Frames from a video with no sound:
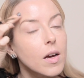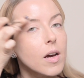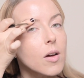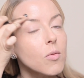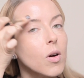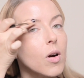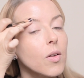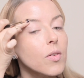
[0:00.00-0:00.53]

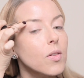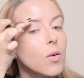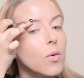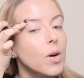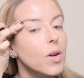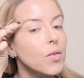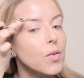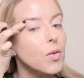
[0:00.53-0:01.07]
And we're also
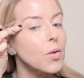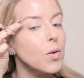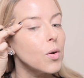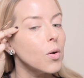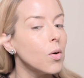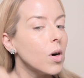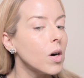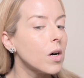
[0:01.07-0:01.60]
going
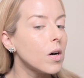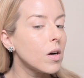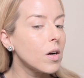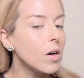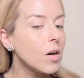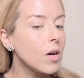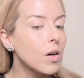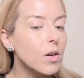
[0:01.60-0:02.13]
to
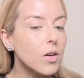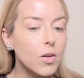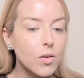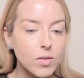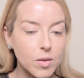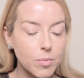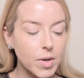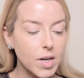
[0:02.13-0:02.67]

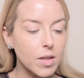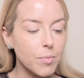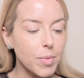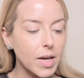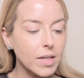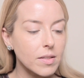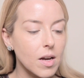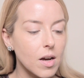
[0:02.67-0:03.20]
use a bit of the
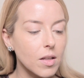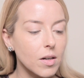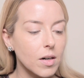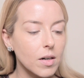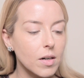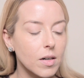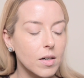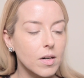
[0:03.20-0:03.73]
base
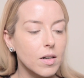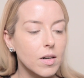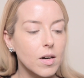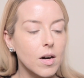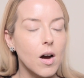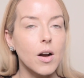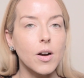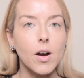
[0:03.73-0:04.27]
color
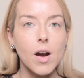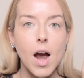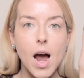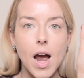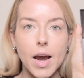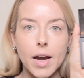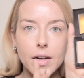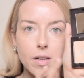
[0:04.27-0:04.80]
on our
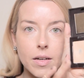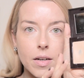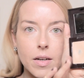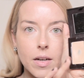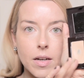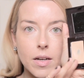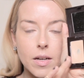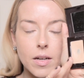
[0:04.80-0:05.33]
eye,
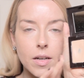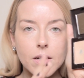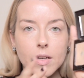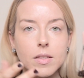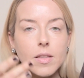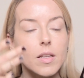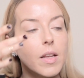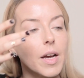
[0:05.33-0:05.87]

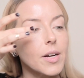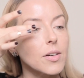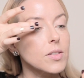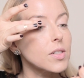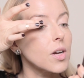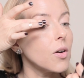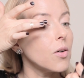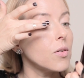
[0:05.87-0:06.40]
the lighter
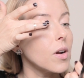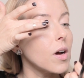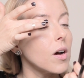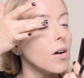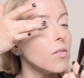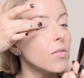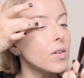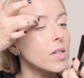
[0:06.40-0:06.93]
tone
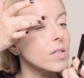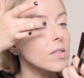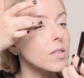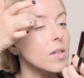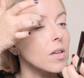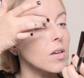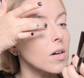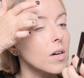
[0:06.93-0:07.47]
of
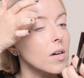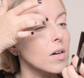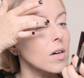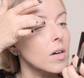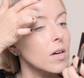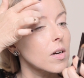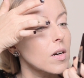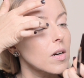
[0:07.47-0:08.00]
concealer.
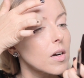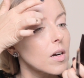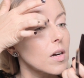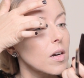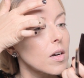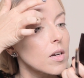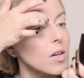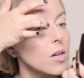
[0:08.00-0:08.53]

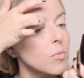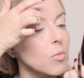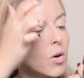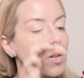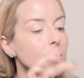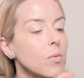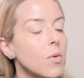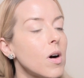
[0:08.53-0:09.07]
You're
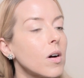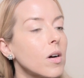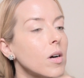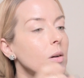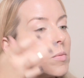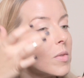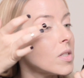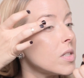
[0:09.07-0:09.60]
more than
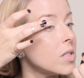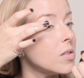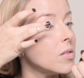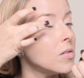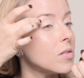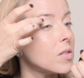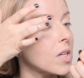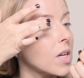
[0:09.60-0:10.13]
welcome to
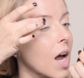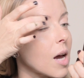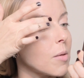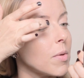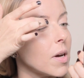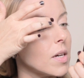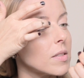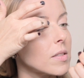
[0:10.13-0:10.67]
use an eye
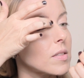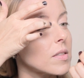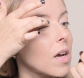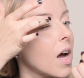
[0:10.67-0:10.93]
base.